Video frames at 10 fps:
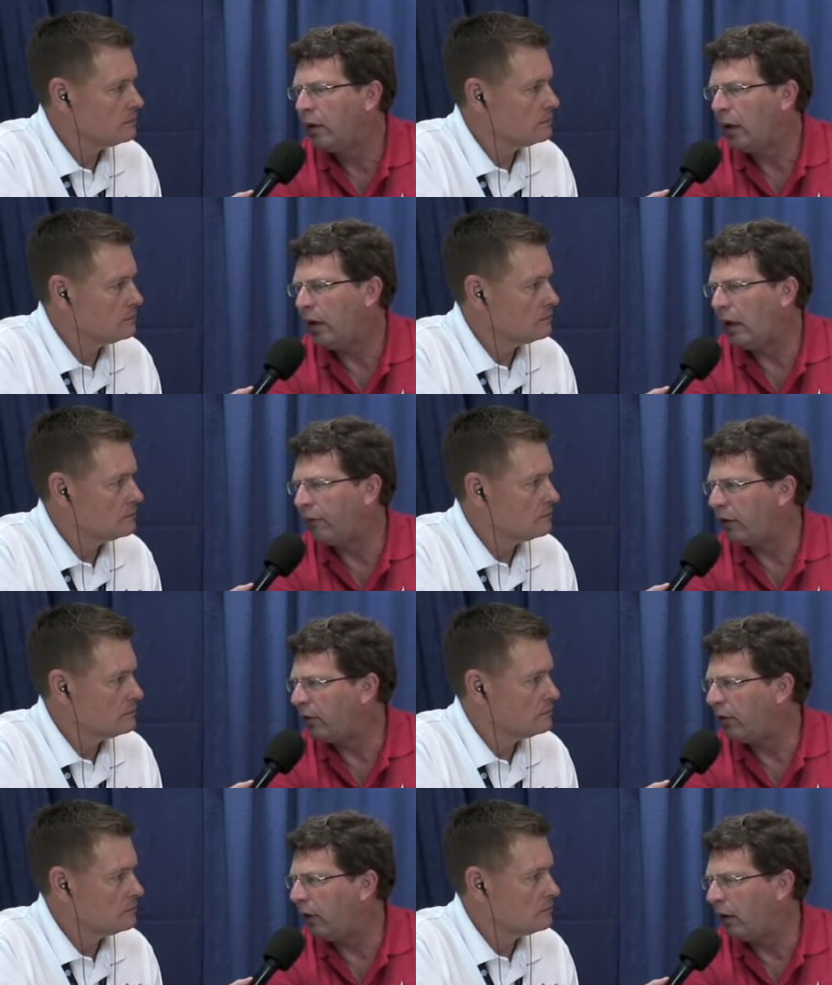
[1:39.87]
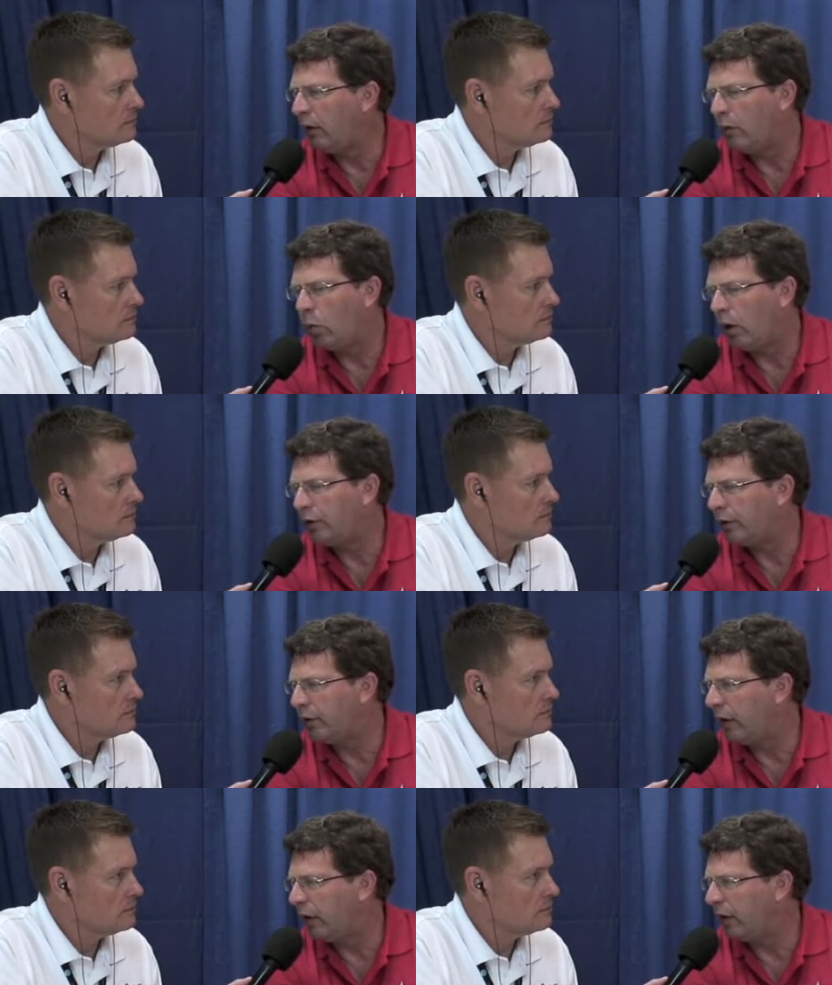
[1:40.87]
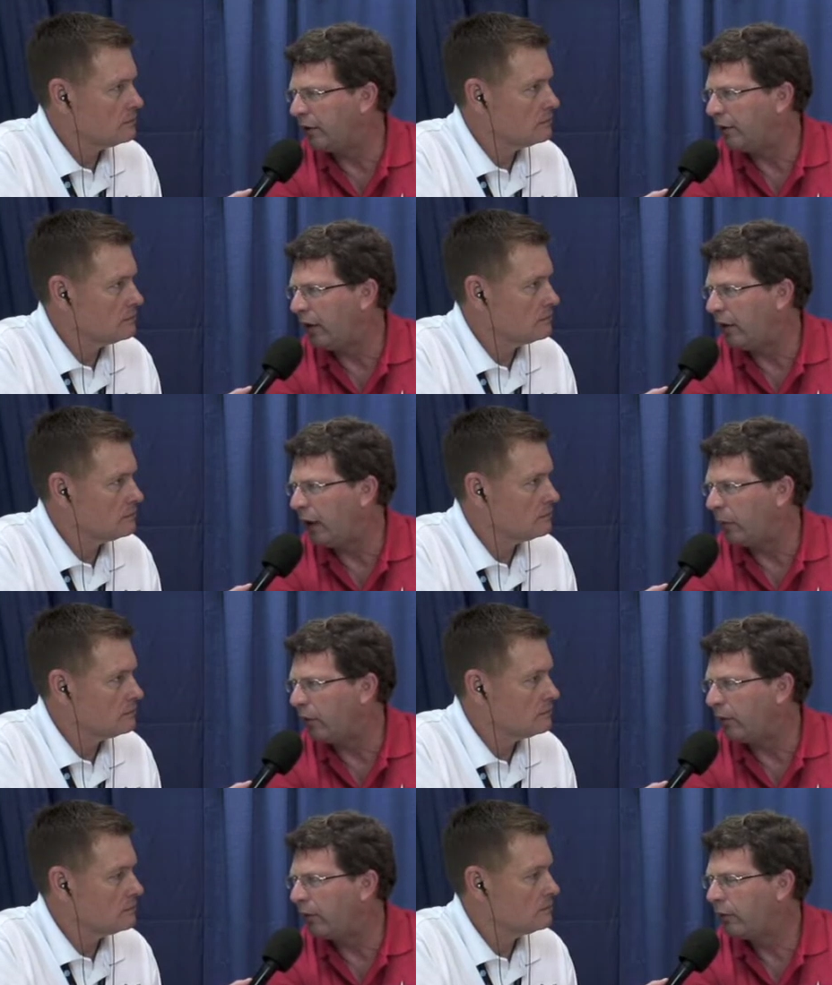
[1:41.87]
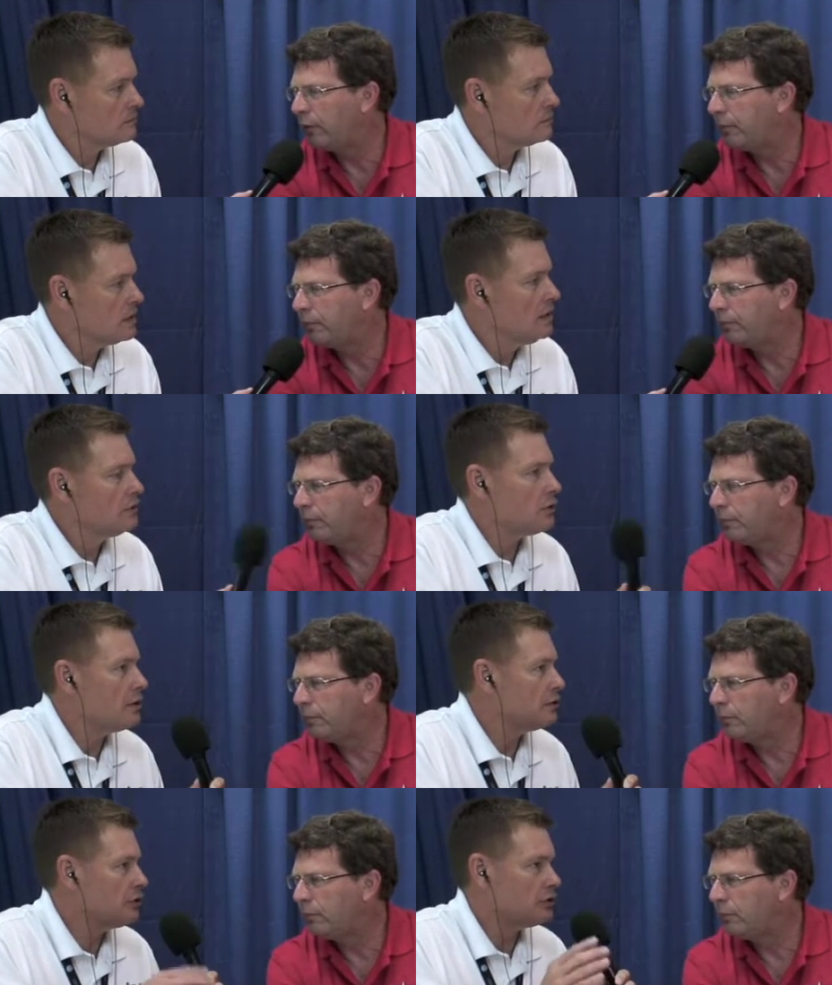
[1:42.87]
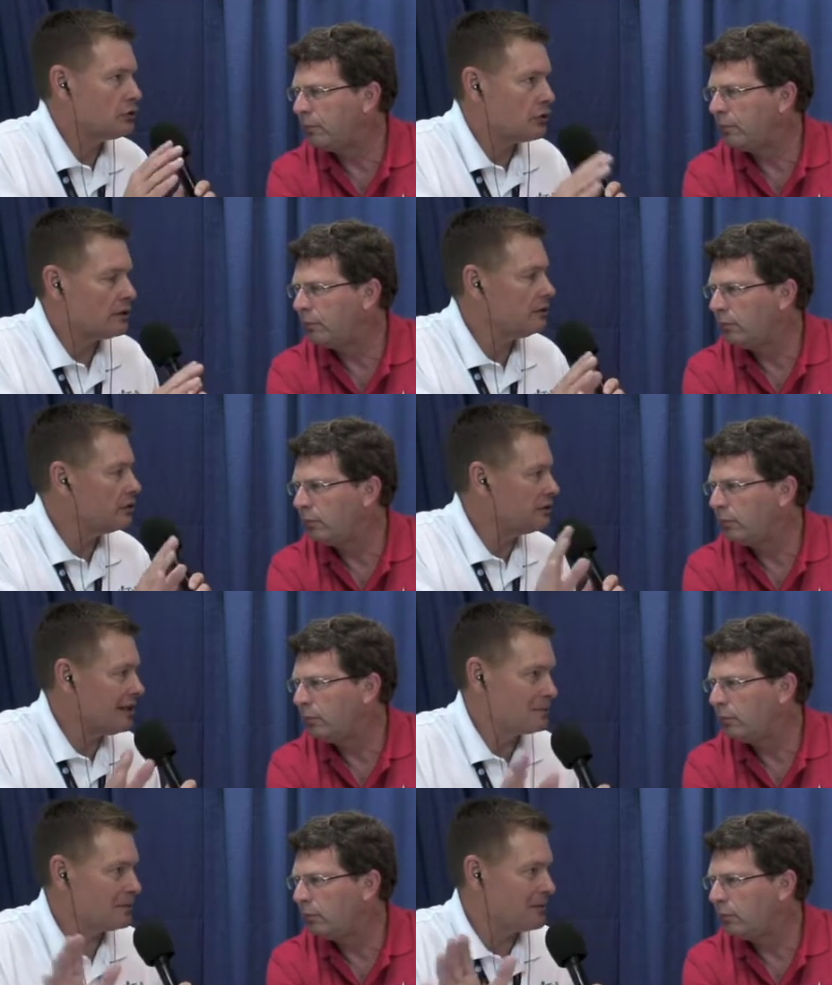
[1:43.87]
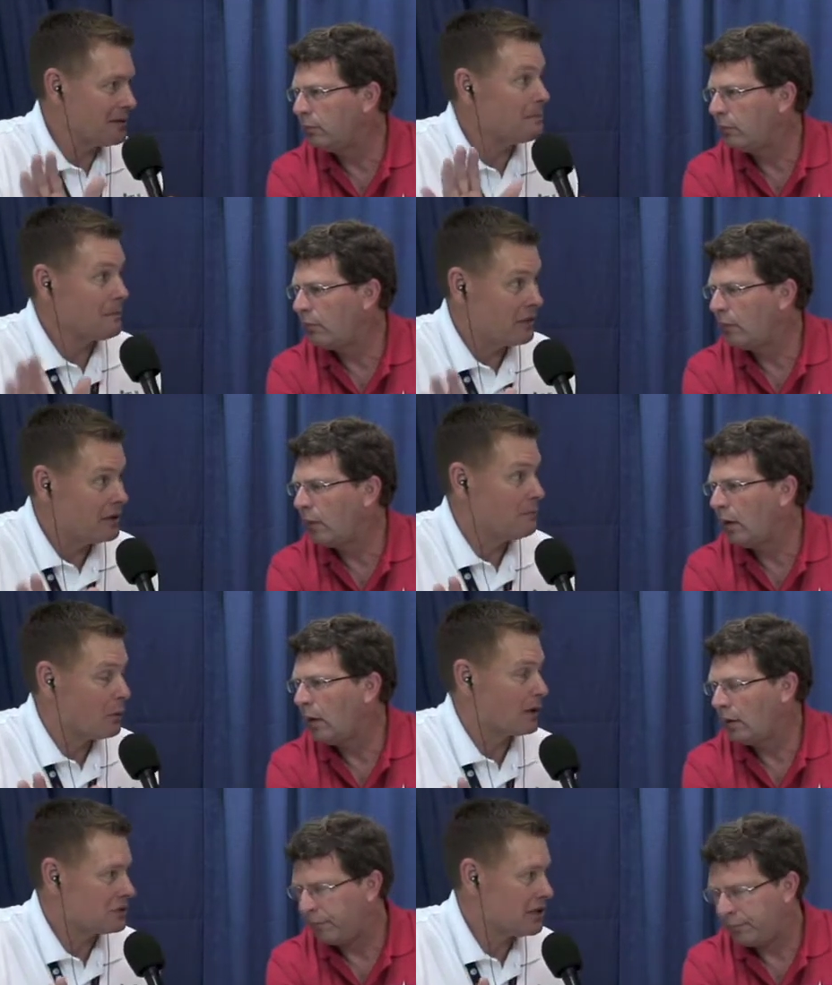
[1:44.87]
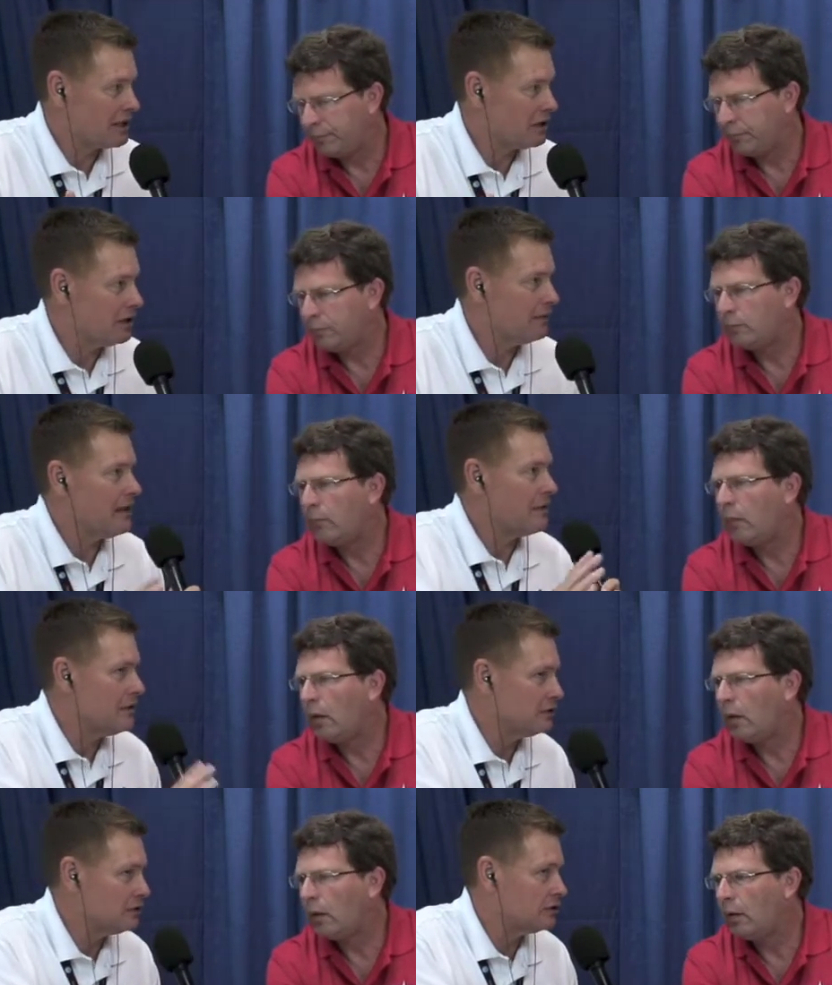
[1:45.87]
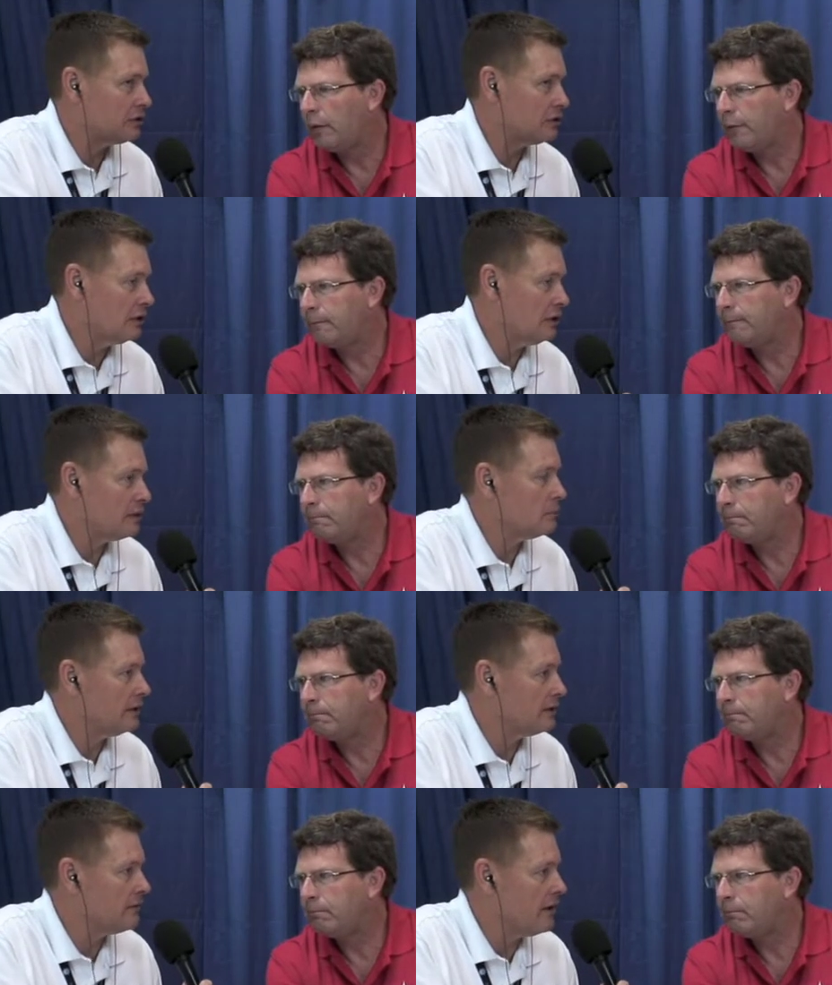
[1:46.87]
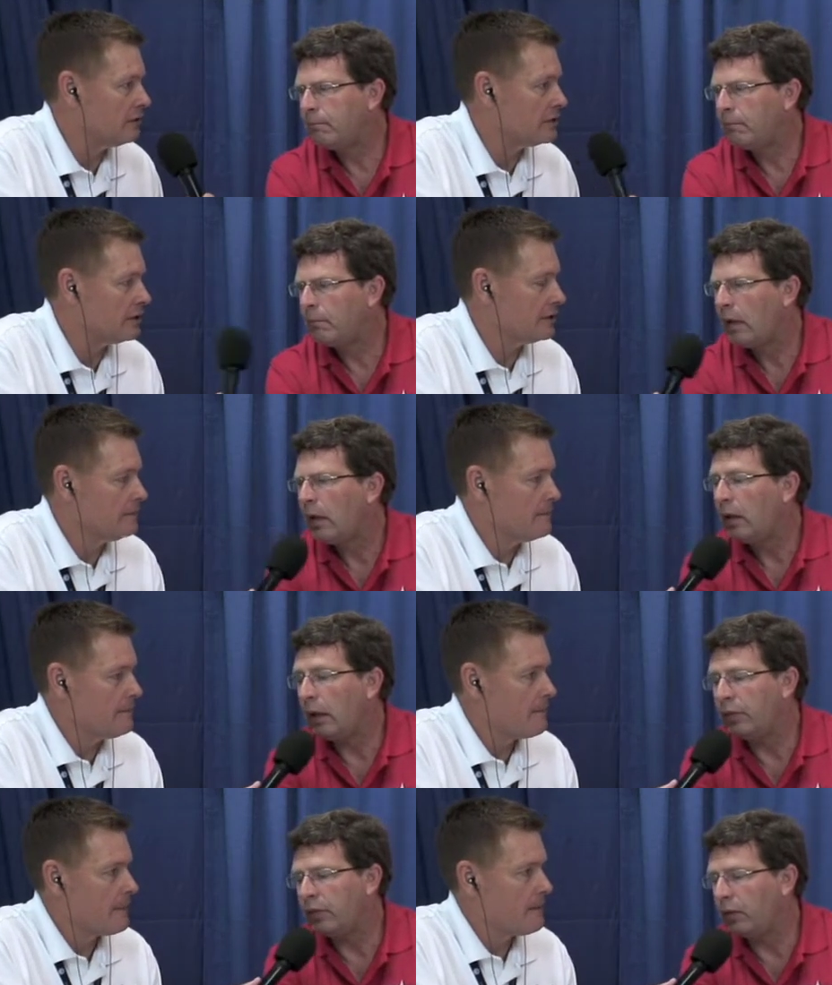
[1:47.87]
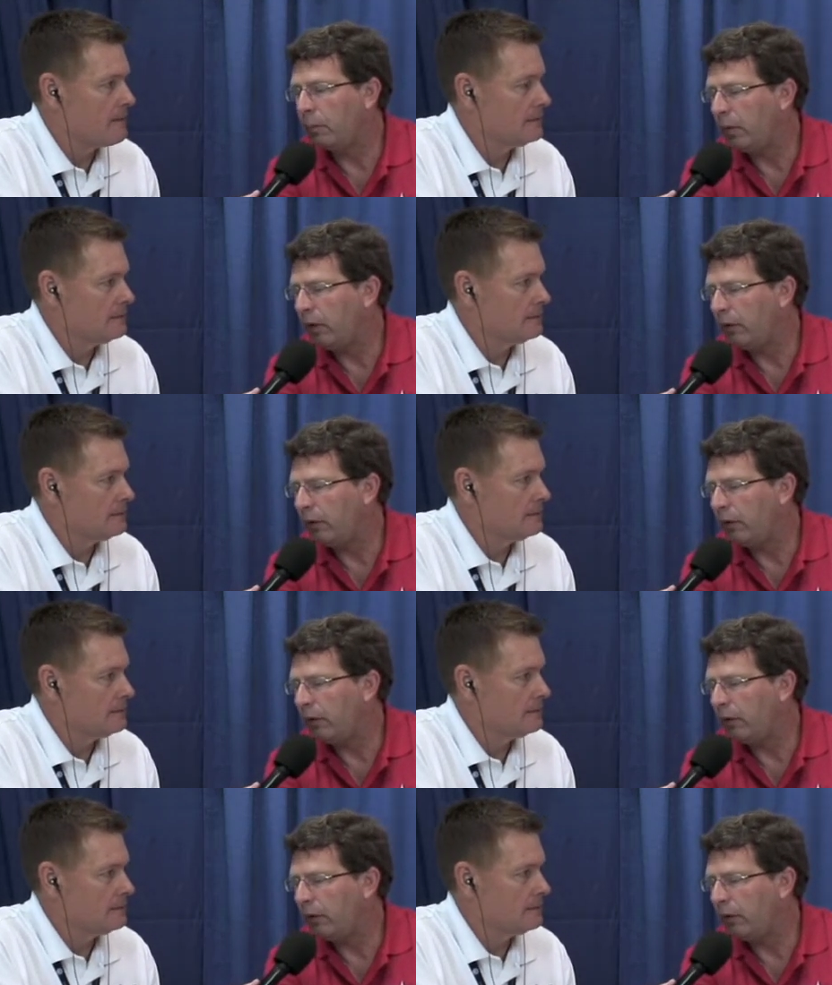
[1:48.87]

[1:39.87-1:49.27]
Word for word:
Speaker 1: and advocacy in Washington and in our state capitals.
Speaker 2: So this is strictly separate from the the pork checkoff, and this is uh, completely voluntary.
Speaker 1: Yes, it's completely